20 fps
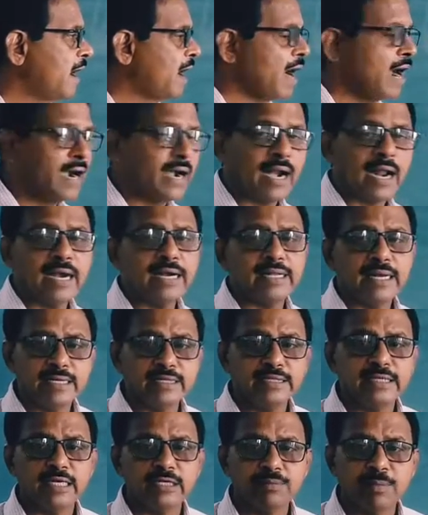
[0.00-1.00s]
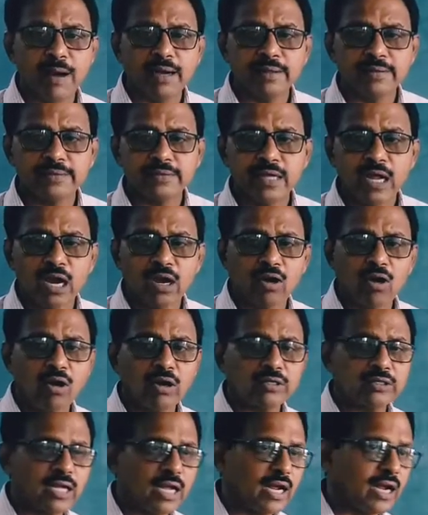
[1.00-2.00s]
hydride, that is H minus,
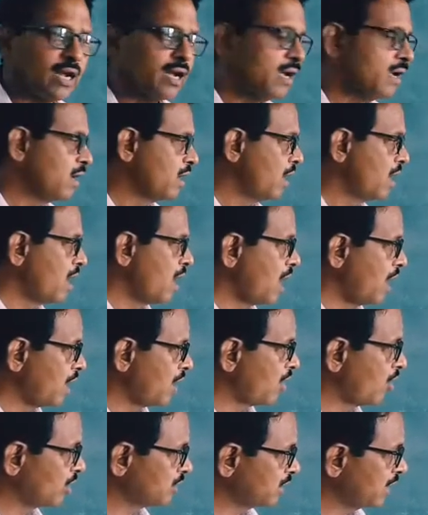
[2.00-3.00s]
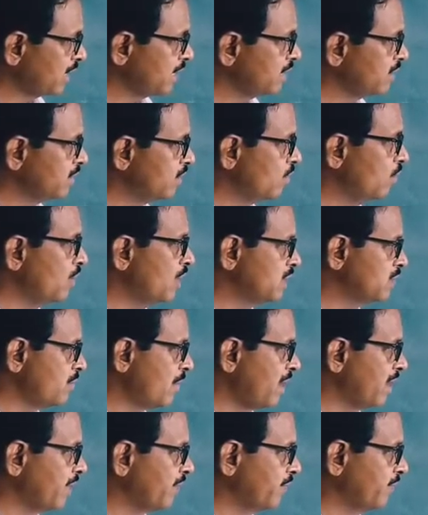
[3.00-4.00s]
hydroxide OH
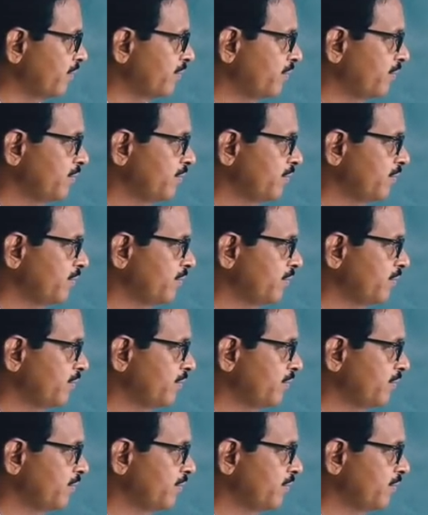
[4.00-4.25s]
minus.